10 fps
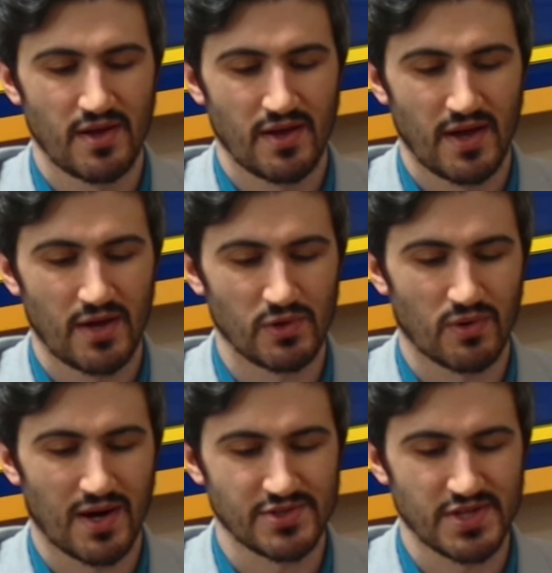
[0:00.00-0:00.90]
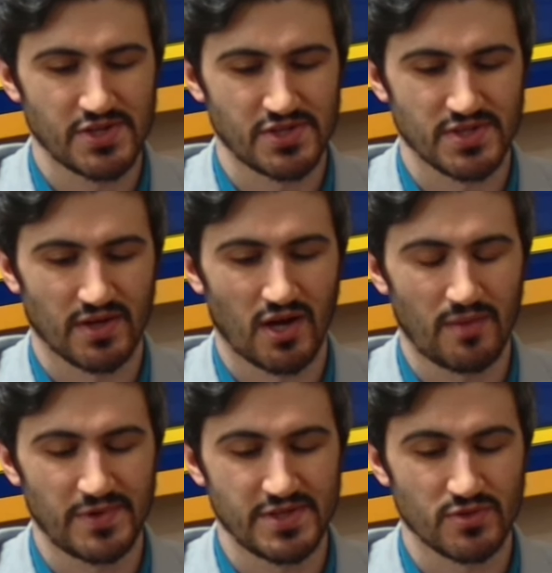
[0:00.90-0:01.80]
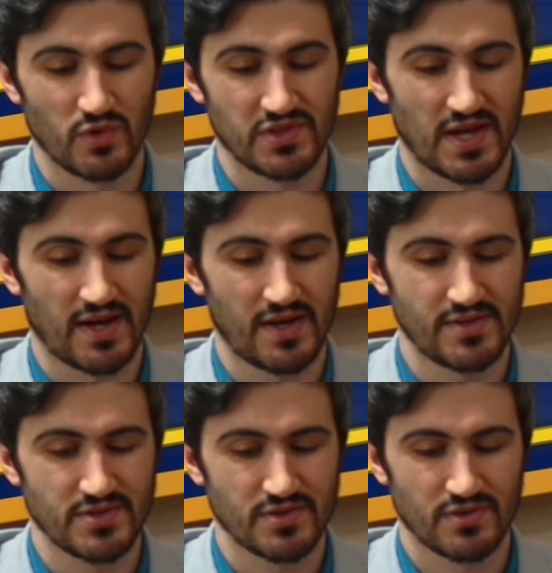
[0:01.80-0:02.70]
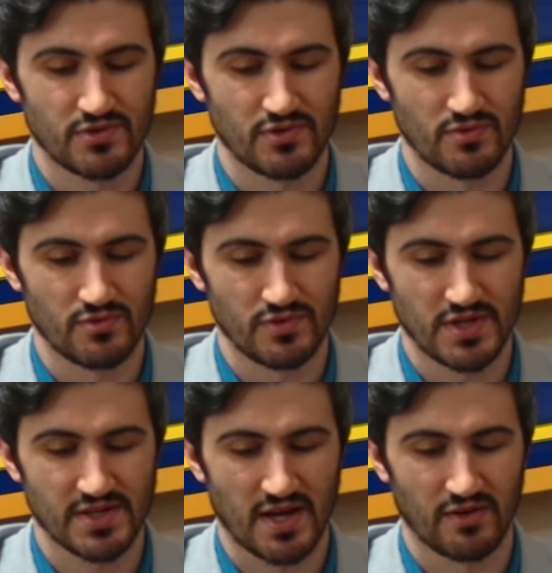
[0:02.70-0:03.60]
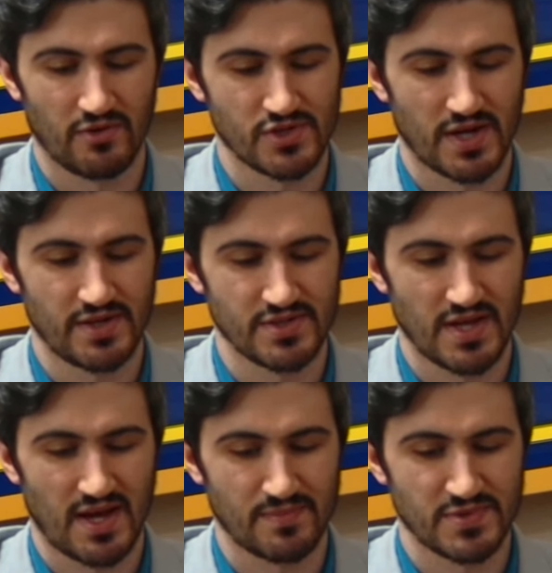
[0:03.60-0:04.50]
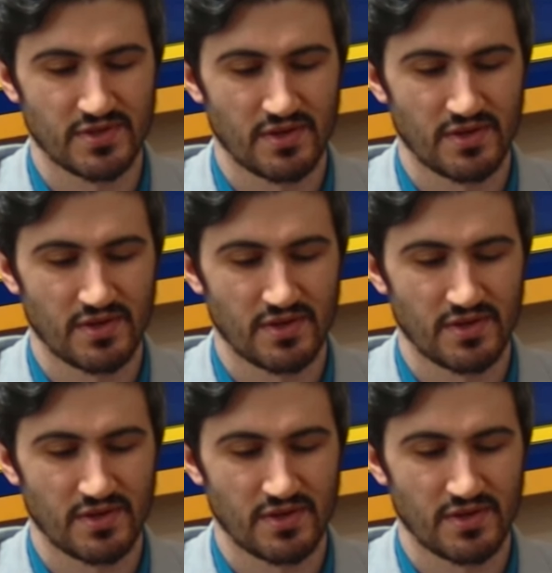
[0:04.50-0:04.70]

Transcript: and require sanctions on companies with ties to TikTok and other Chinese apps.